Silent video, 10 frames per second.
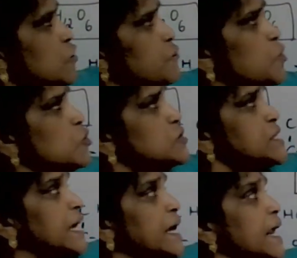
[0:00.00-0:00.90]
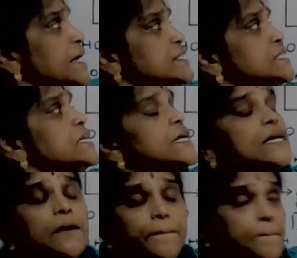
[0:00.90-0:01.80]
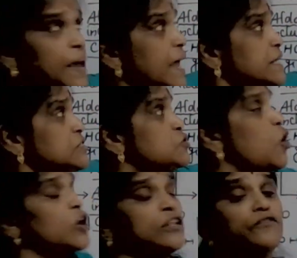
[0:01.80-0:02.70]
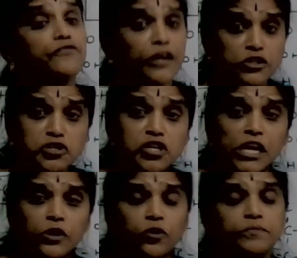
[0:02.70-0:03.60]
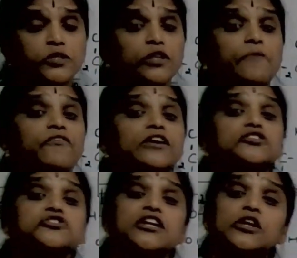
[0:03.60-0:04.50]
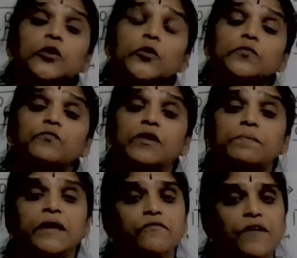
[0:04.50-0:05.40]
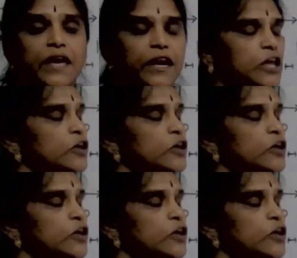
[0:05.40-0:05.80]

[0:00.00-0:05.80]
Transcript: of monosaccharides based on the functional group. So the functional group will be vary.